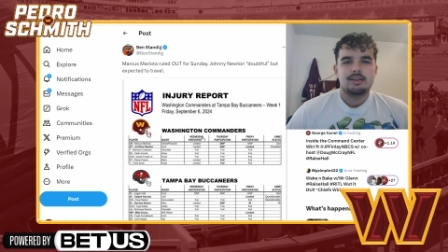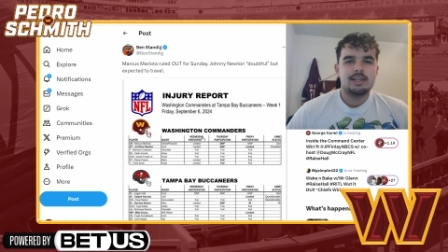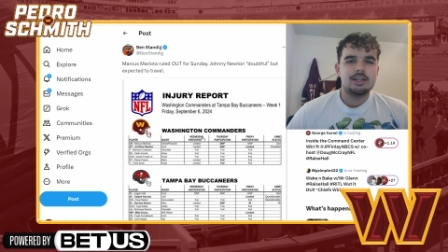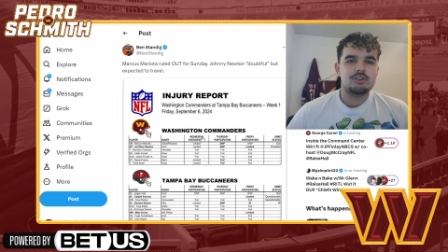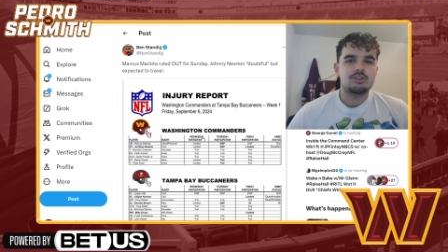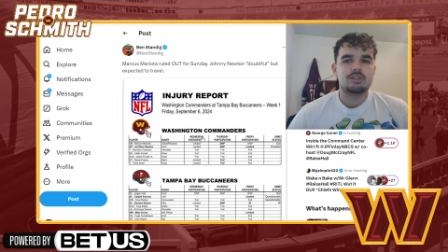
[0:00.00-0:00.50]

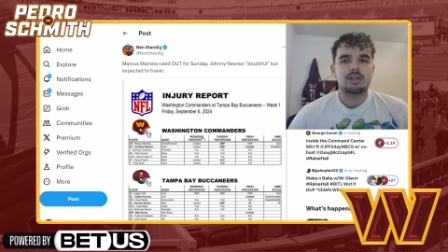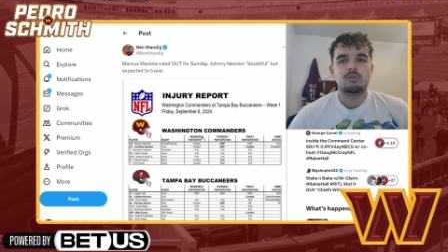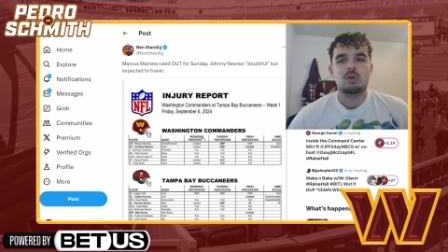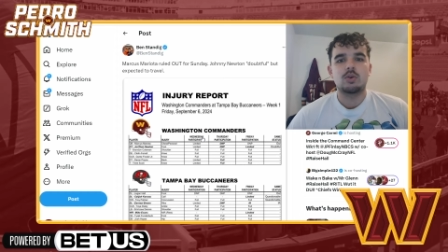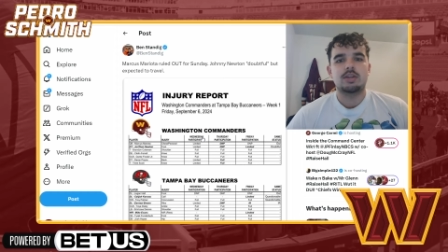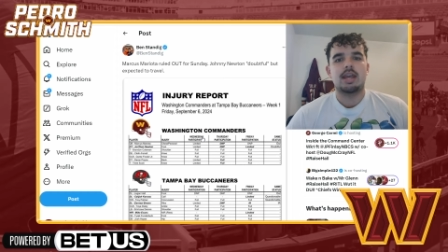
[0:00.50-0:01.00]
interesting
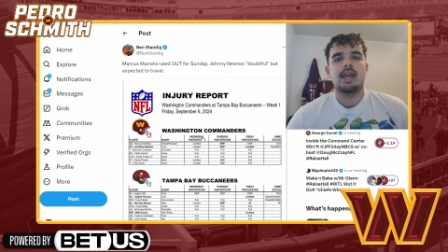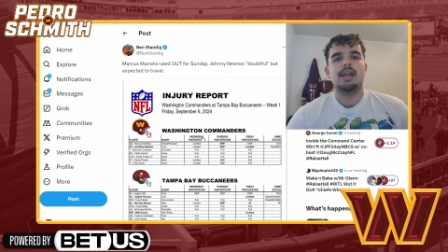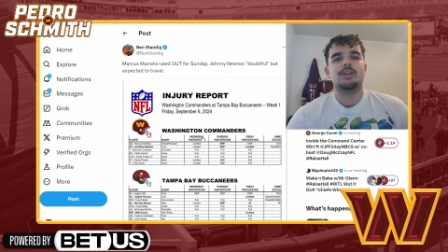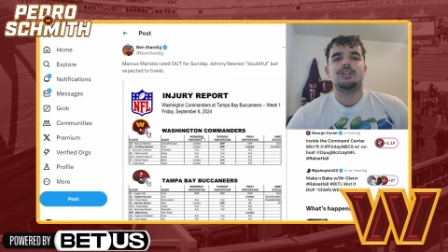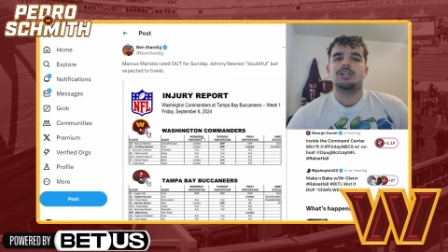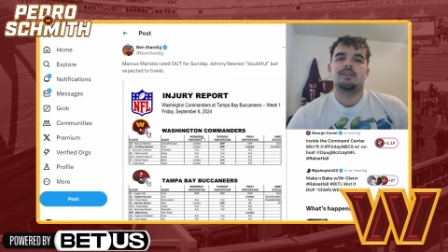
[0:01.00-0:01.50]

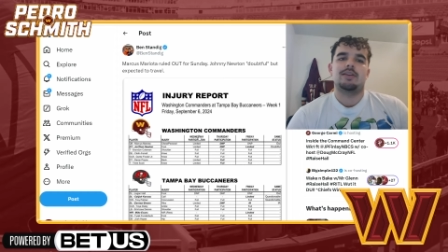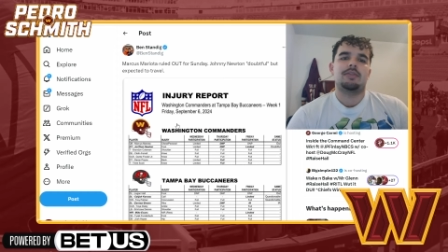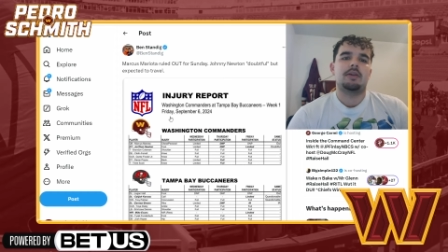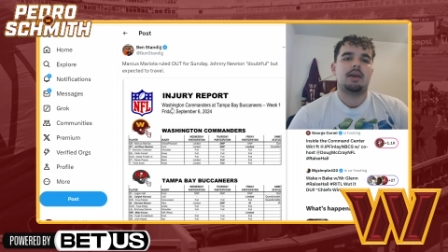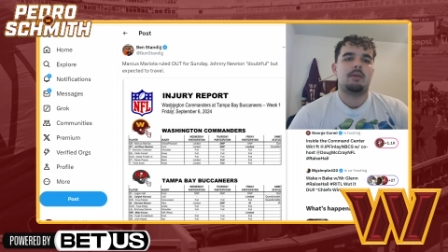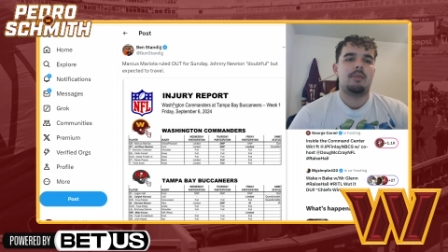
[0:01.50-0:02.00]
rotation that
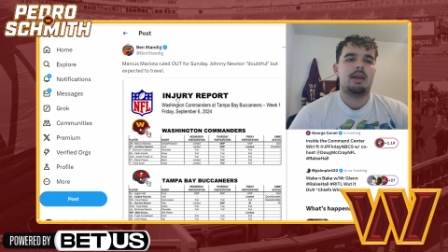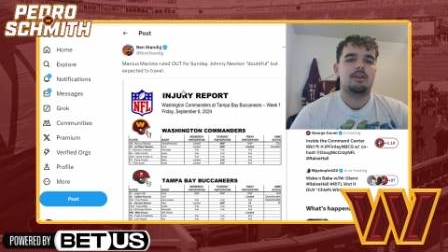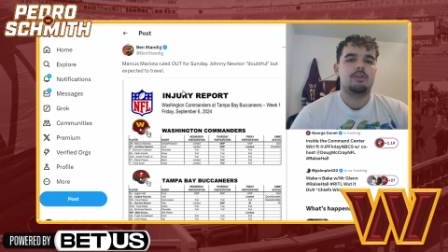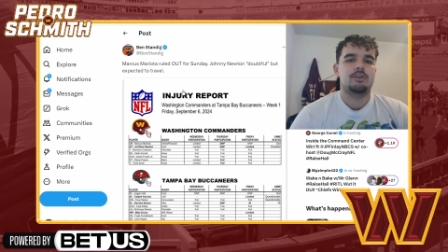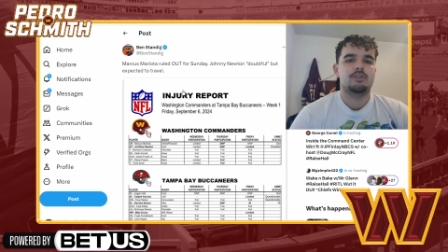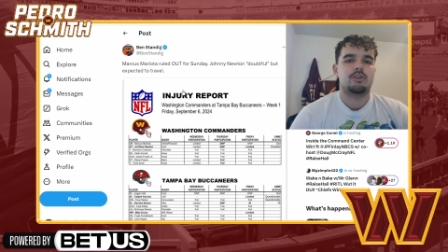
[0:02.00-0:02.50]
the
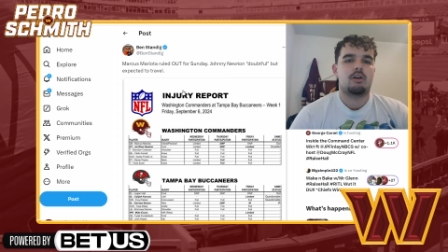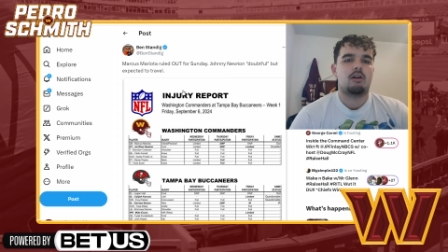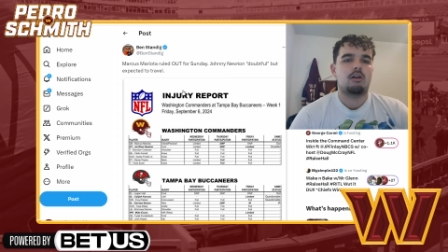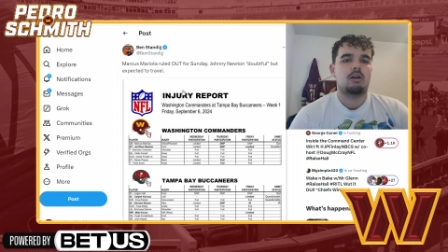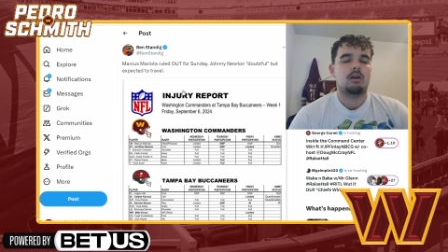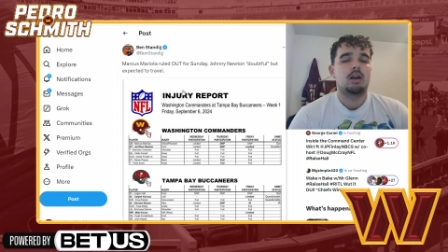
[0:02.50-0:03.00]
commanders
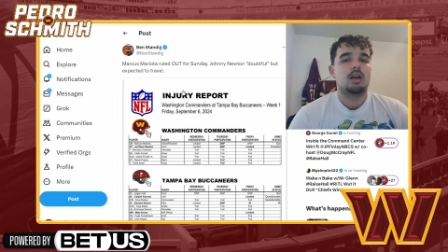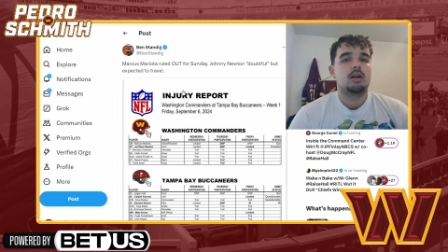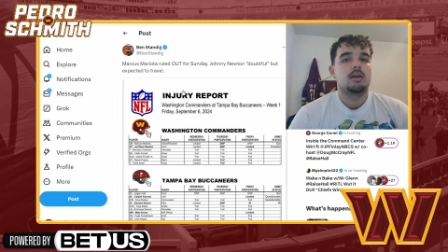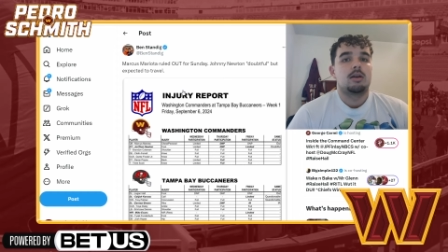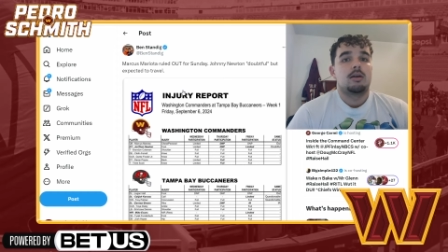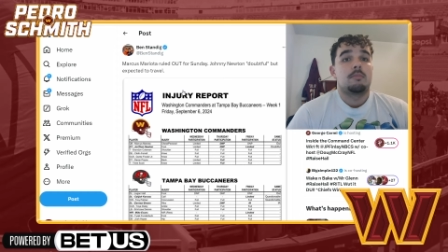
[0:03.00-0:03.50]
are
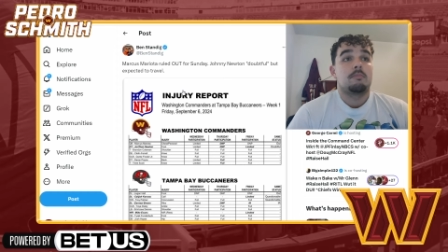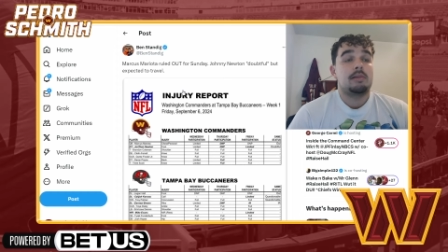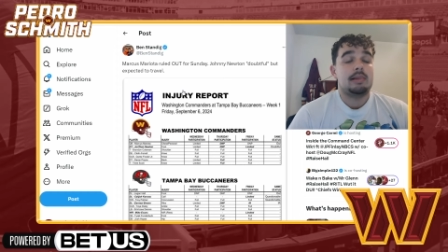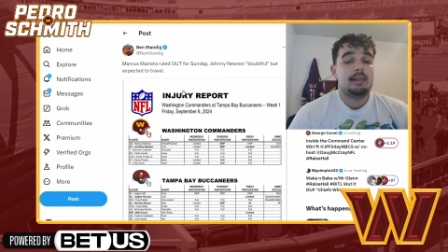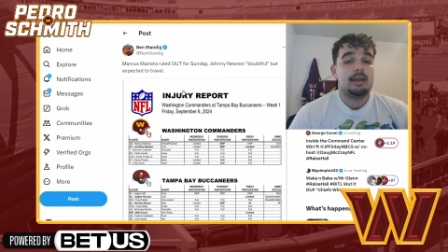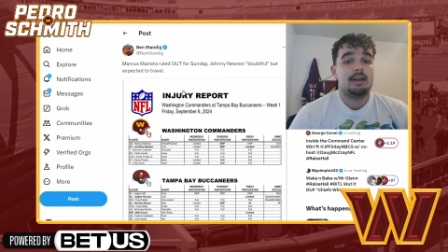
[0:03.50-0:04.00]

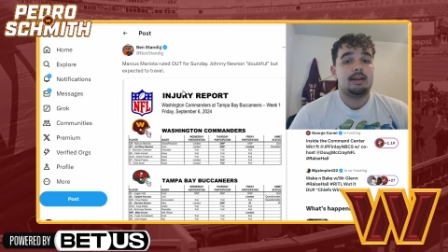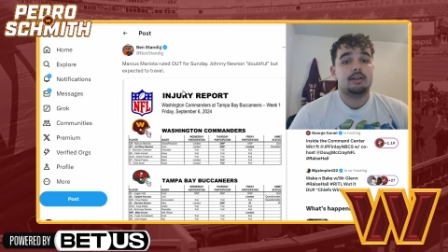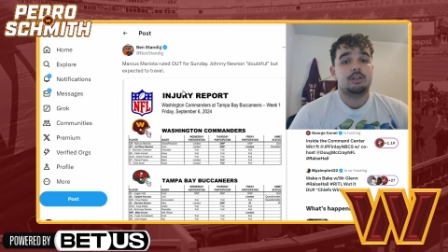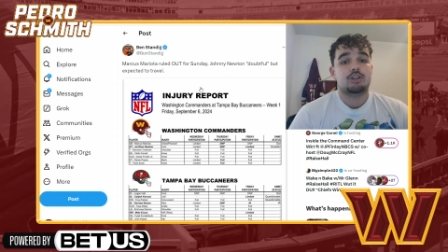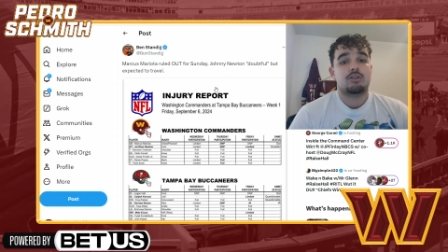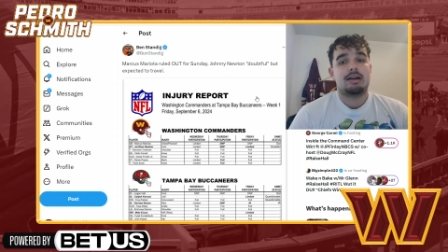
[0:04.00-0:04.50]
planning to
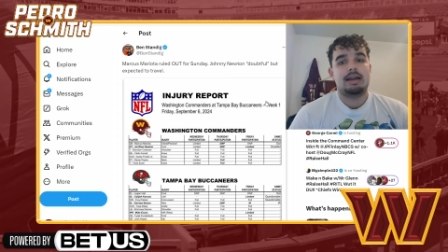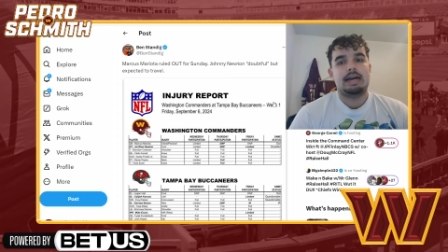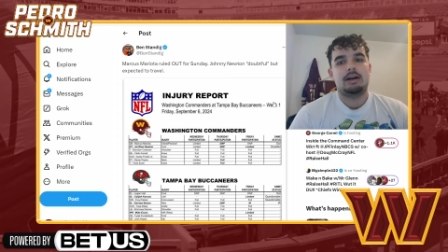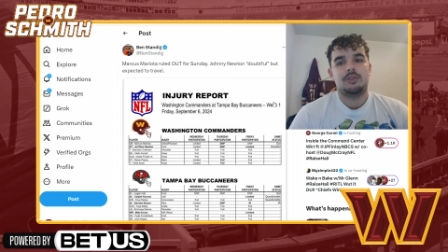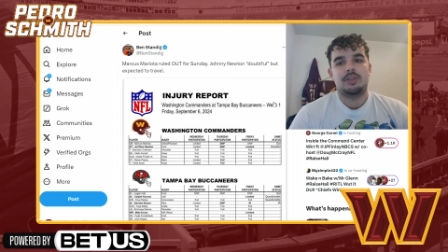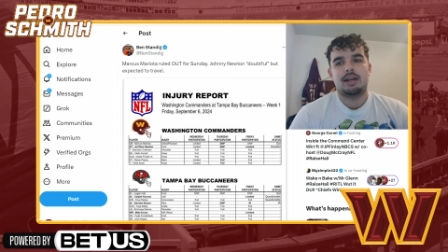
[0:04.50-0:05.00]
try
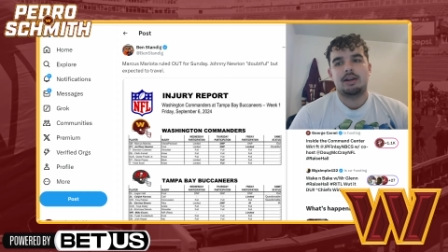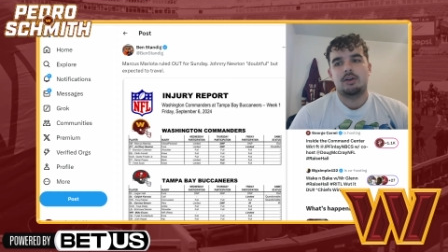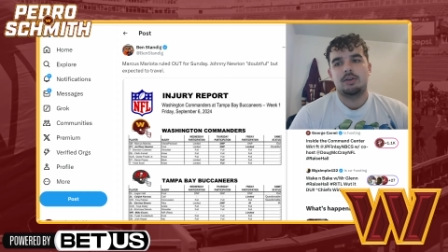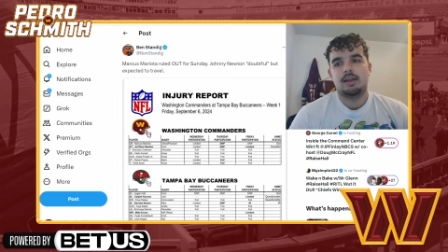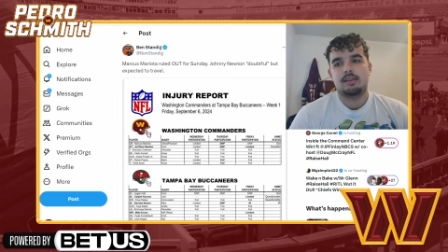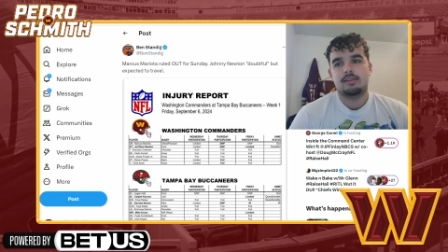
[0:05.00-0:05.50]
out that I
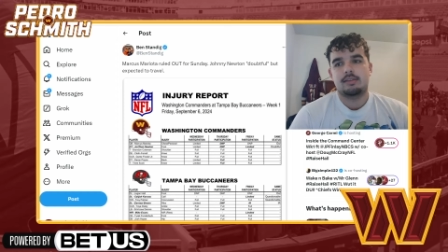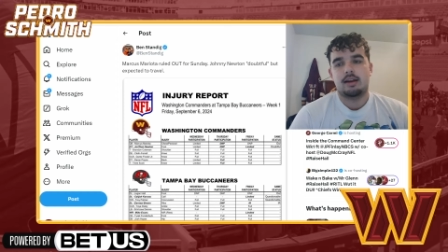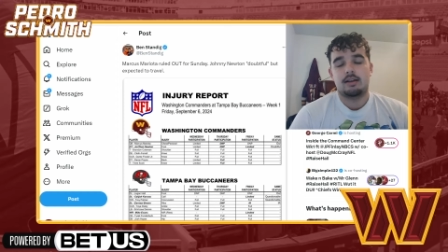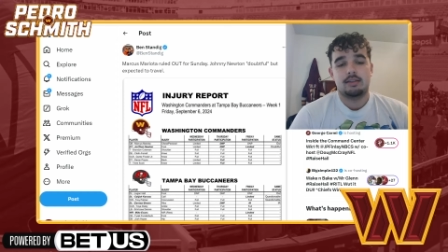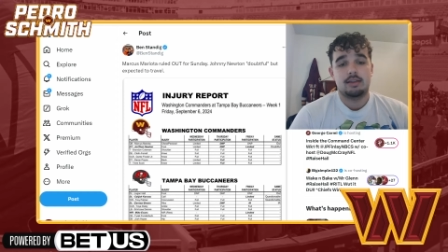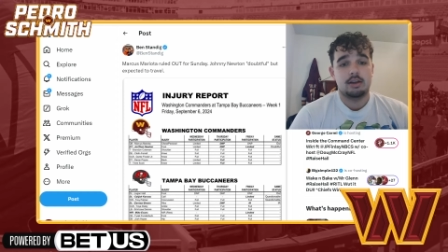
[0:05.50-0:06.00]
don't
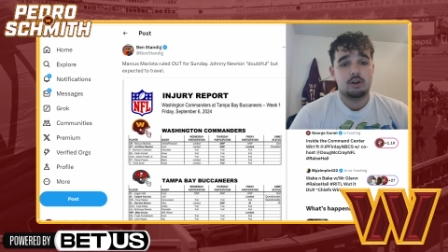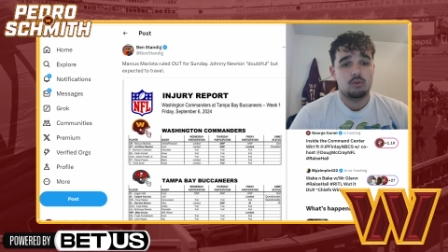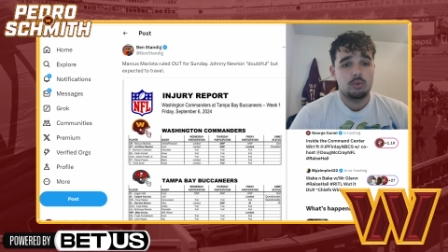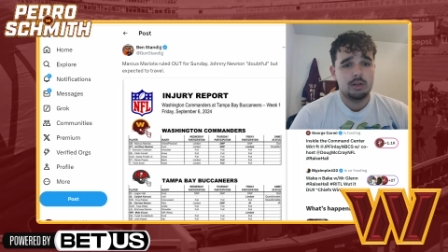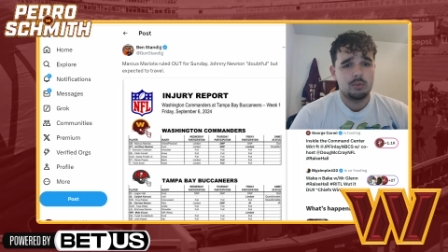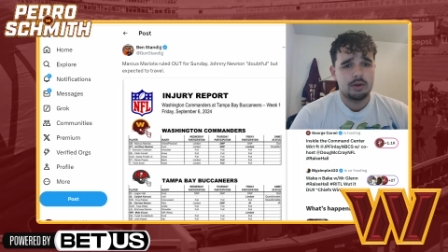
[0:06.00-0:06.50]
necessarily
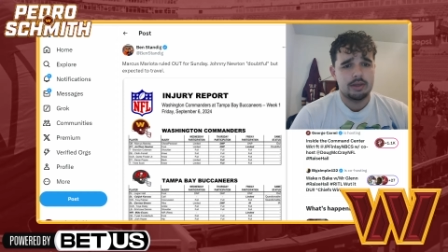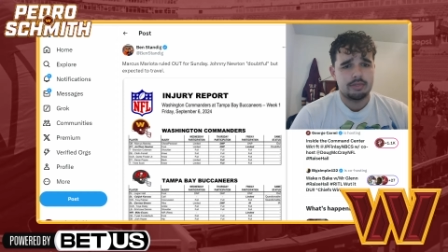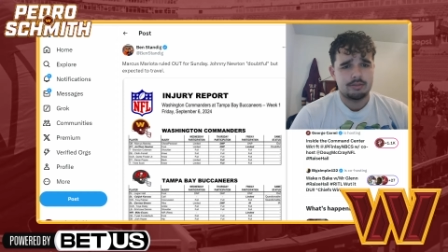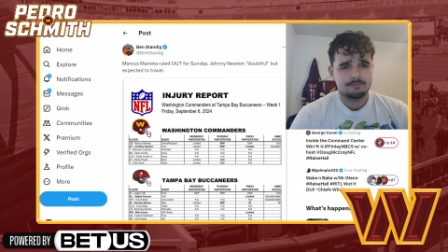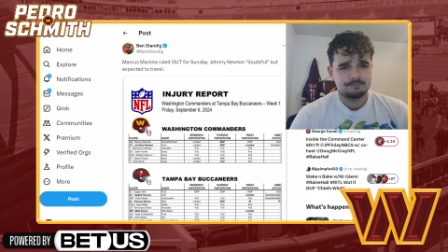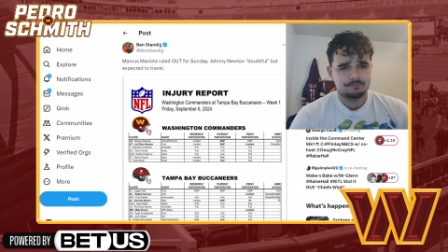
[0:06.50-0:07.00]
agree with.